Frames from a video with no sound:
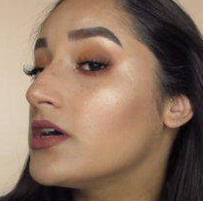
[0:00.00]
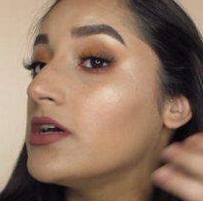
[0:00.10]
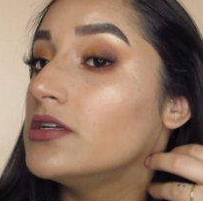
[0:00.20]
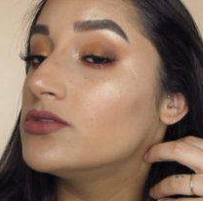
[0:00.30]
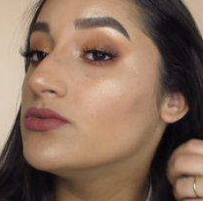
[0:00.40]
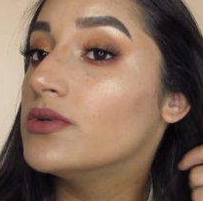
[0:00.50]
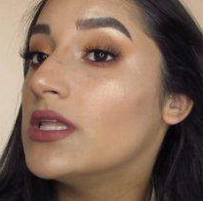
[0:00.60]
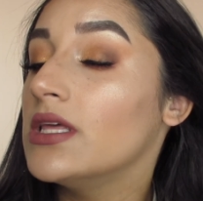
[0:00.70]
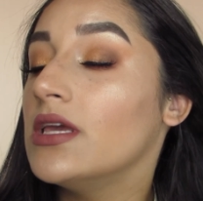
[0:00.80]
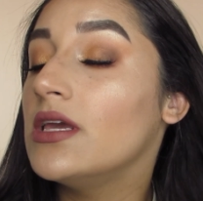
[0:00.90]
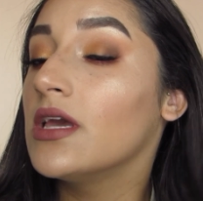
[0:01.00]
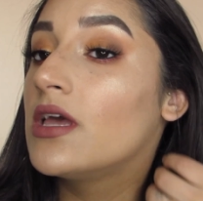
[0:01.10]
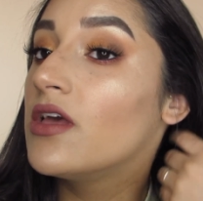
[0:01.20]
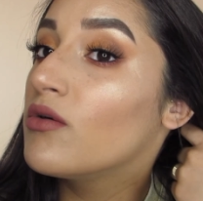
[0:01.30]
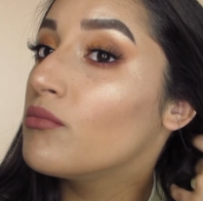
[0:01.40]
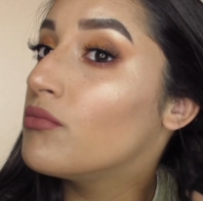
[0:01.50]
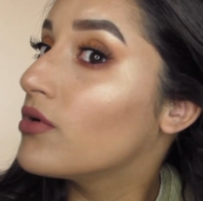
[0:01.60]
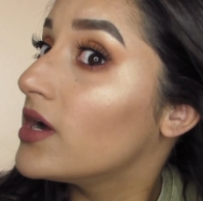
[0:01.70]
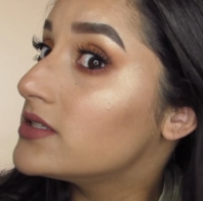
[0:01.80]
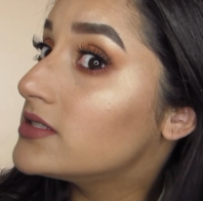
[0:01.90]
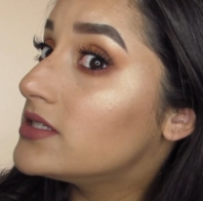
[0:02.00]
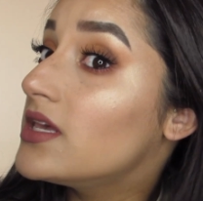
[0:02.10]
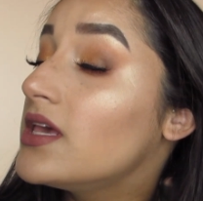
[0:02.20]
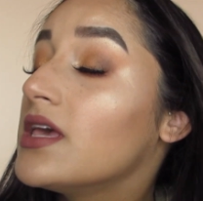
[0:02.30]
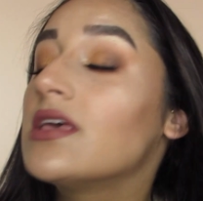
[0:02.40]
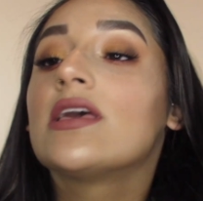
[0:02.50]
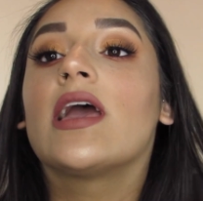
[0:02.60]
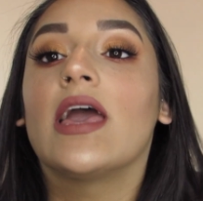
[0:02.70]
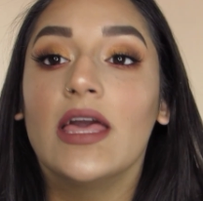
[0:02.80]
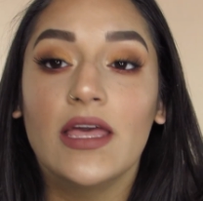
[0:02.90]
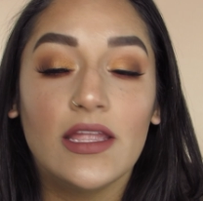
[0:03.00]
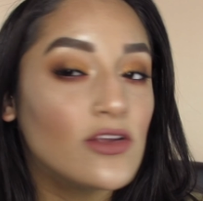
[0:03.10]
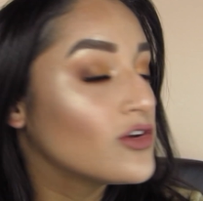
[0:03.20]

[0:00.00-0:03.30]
It's really bronzy and